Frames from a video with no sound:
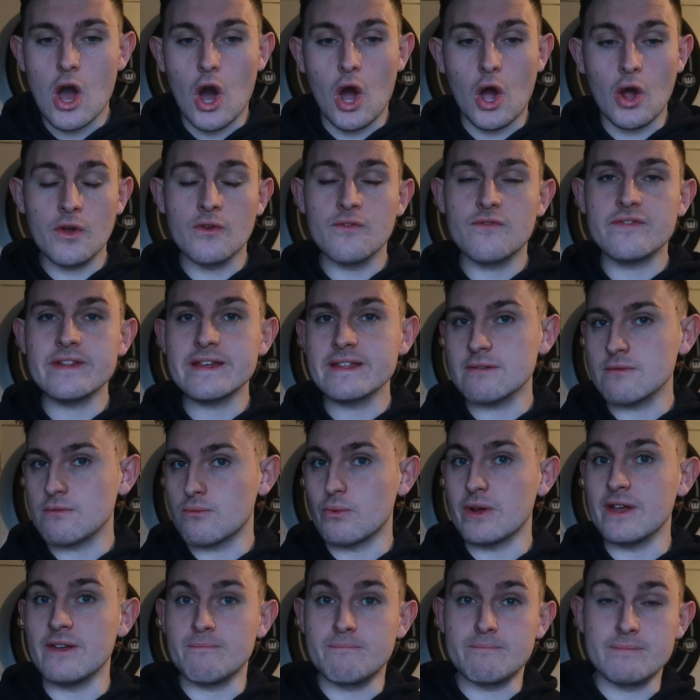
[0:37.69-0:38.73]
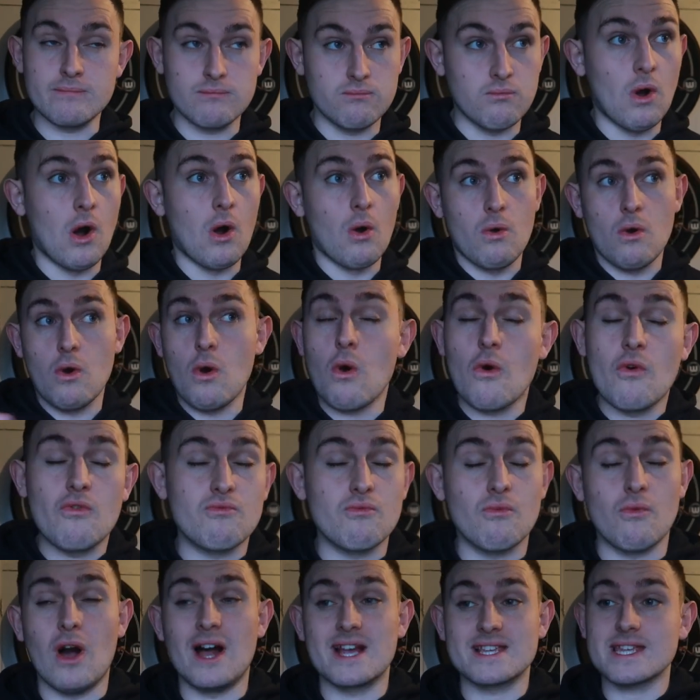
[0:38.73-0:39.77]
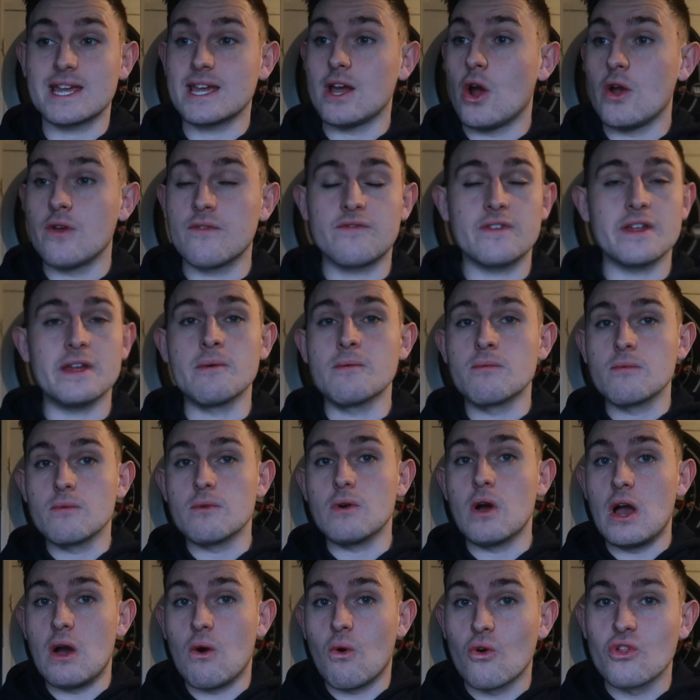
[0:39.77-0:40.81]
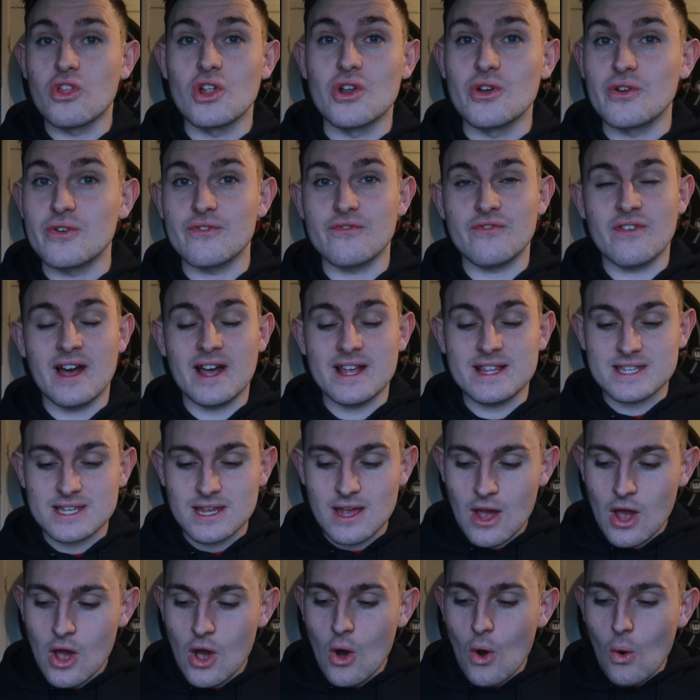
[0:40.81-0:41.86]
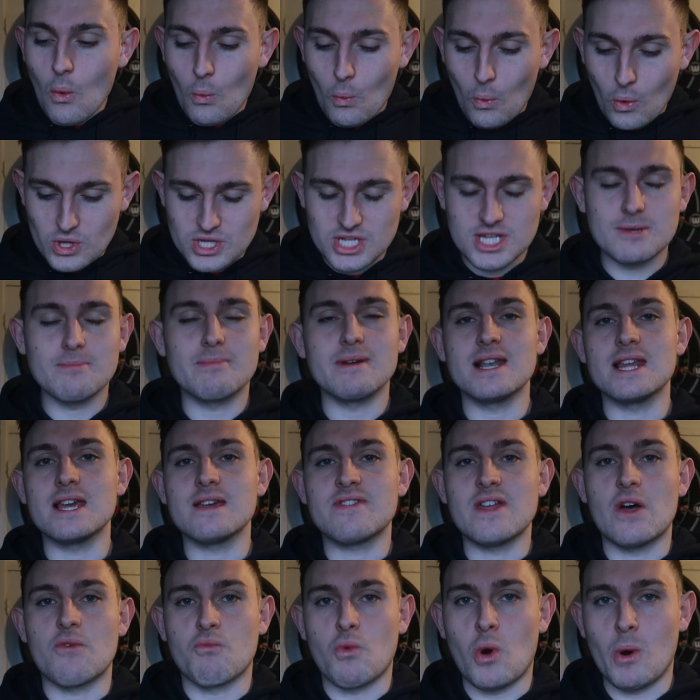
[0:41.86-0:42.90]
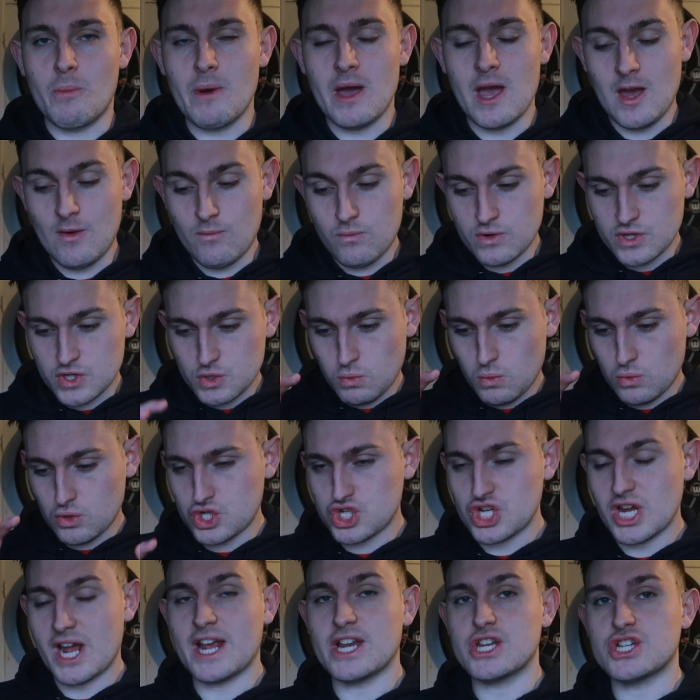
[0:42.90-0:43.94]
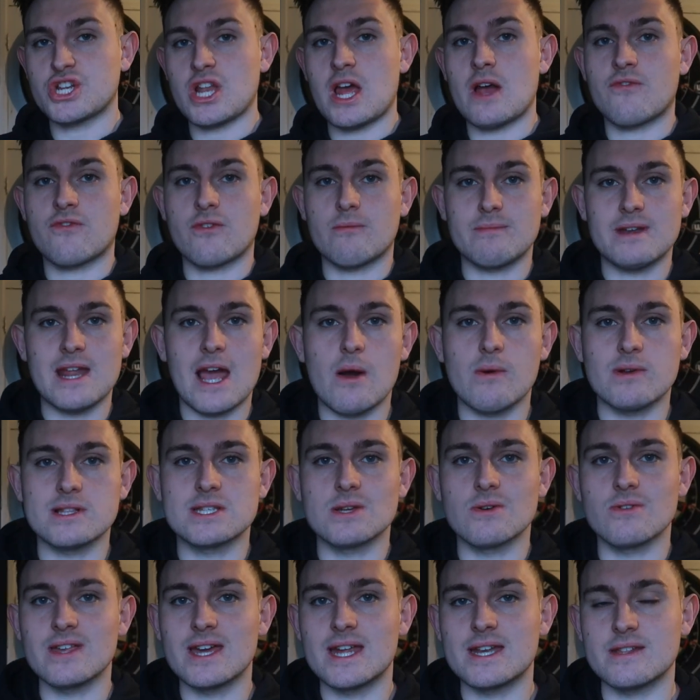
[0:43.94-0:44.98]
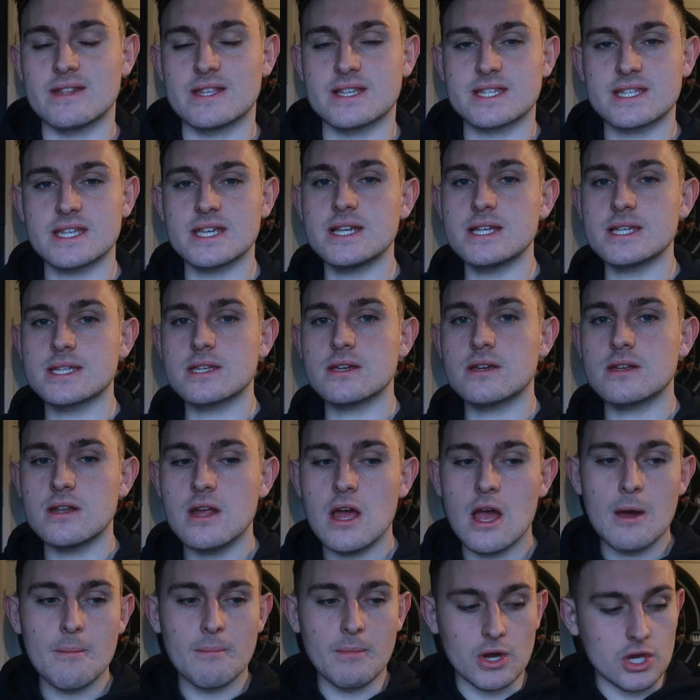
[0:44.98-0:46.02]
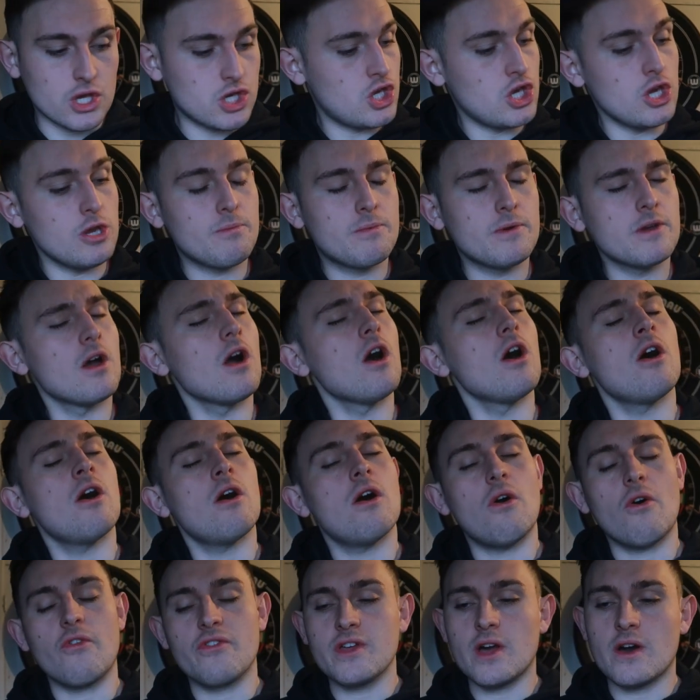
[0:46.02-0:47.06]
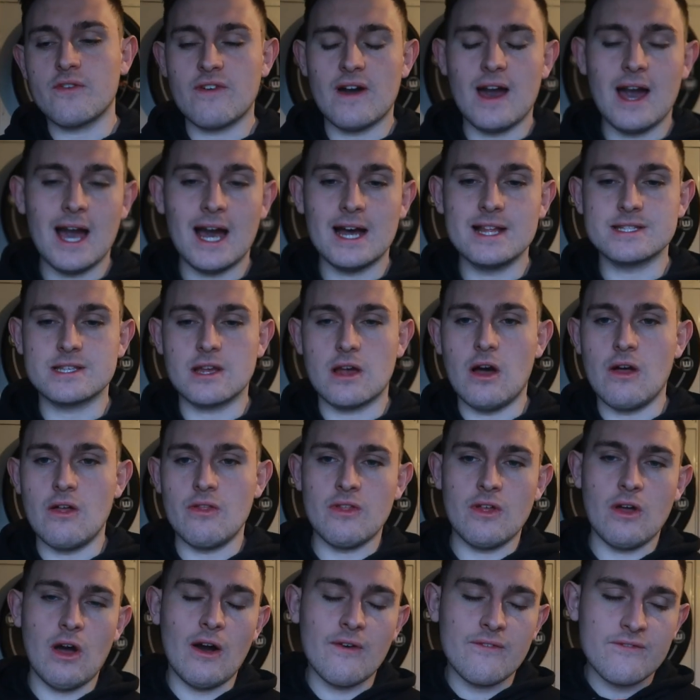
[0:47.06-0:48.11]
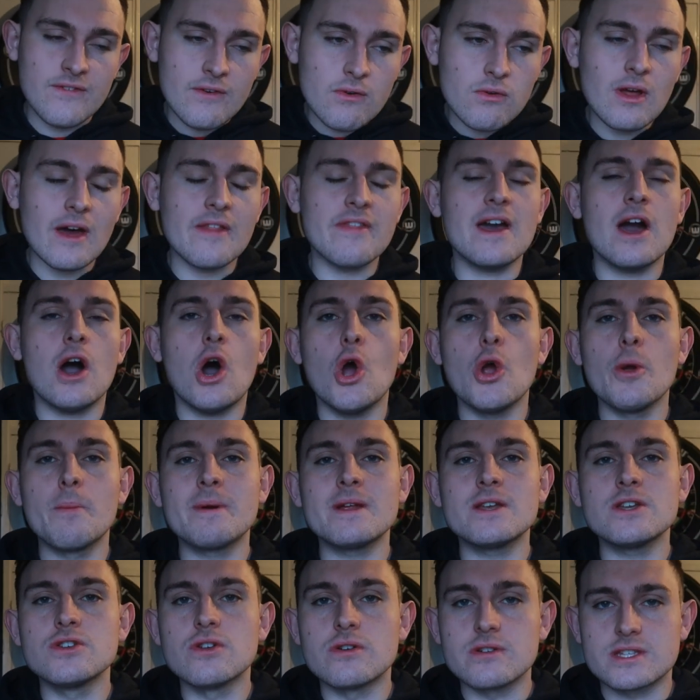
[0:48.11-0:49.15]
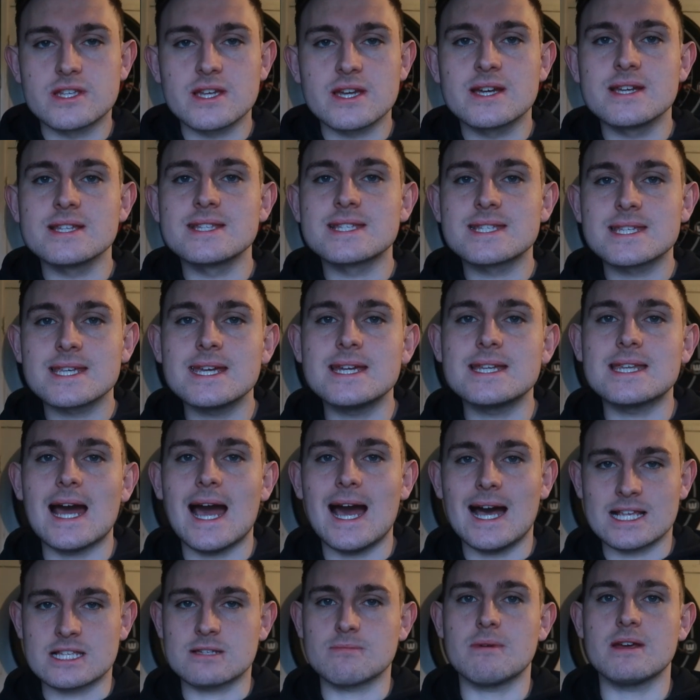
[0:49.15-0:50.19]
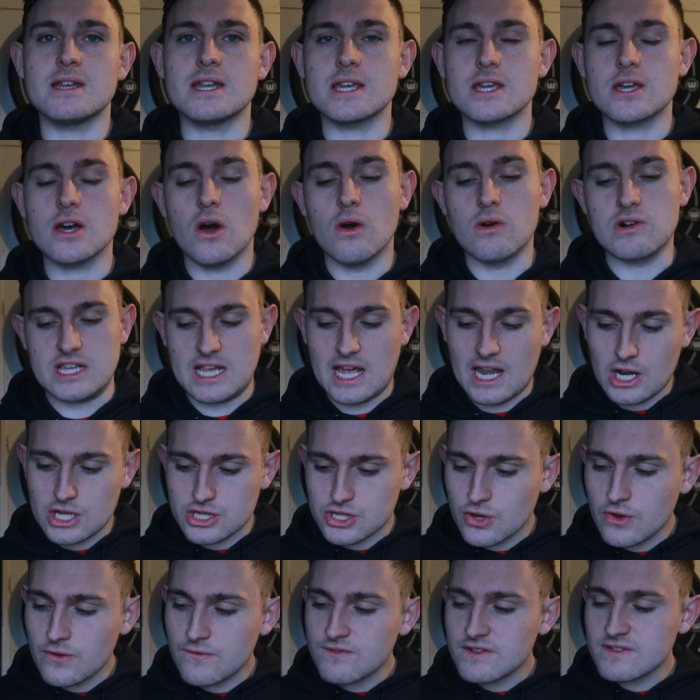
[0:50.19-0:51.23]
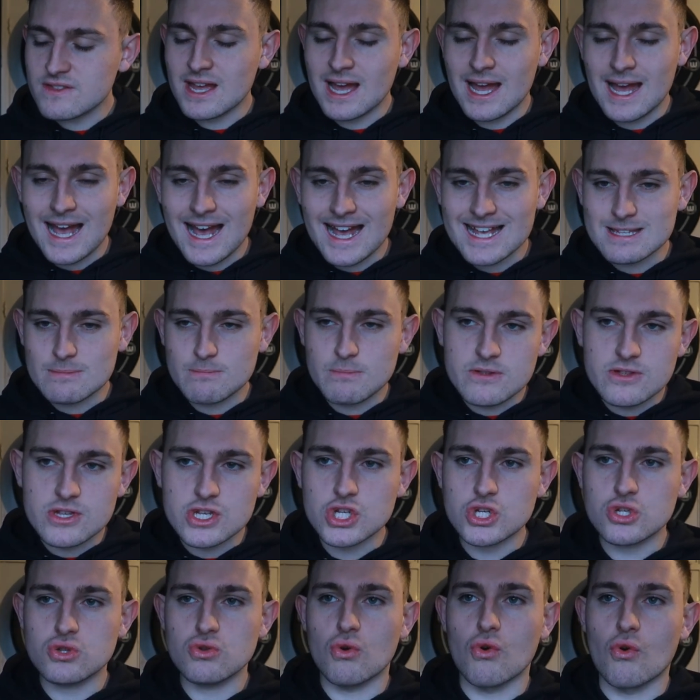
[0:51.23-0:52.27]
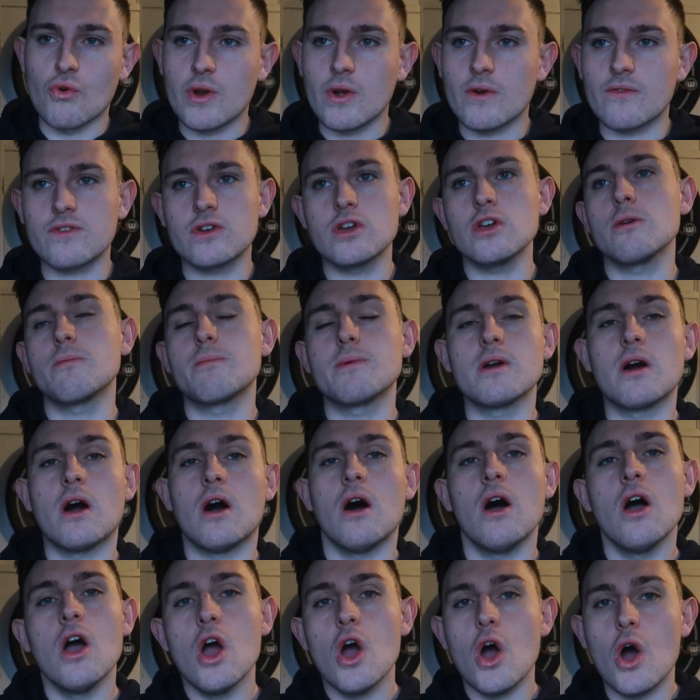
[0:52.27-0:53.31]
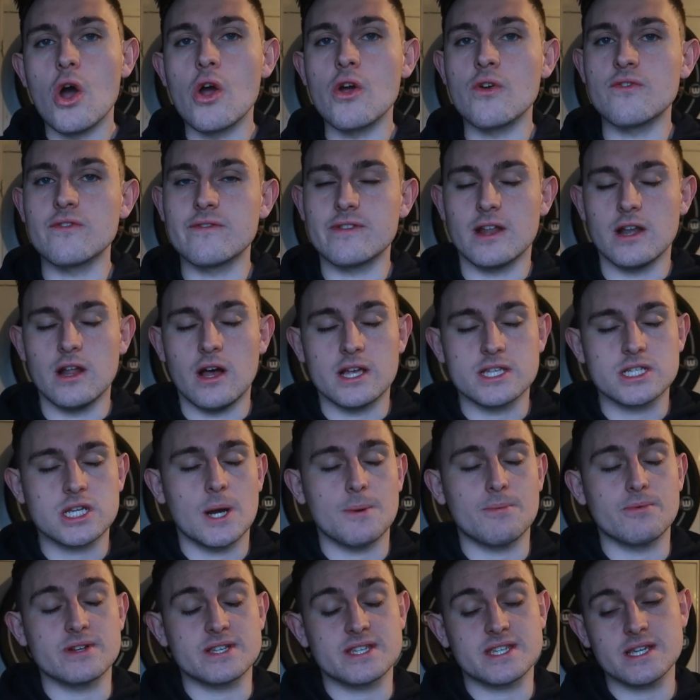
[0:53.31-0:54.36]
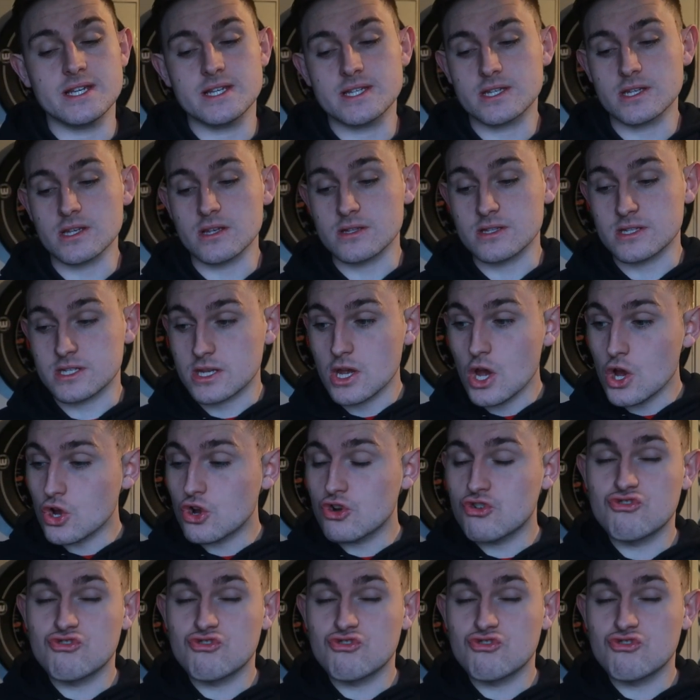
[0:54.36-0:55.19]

Hopefully, all the Luton fans want to believe that Rob Edwards will change that from now until the end of the season. But QPR, on the other hand, I feel like they're hoping not to concede as many goals. And I do think that has been the story of QPR over the last couple of seasons.